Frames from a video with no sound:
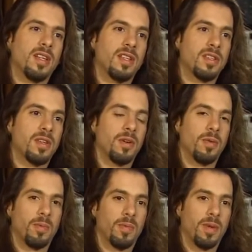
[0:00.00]

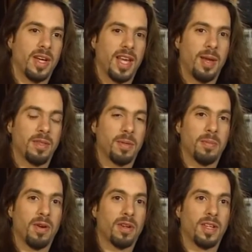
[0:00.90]
So when I came into
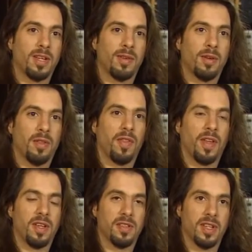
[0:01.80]
Berkeley, all the
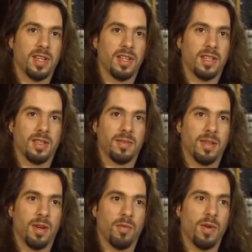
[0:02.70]
things like
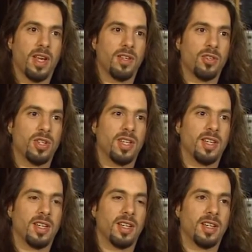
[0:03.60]

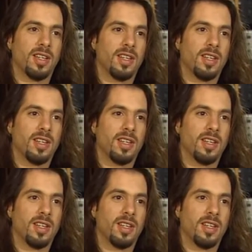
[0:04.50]
arranging and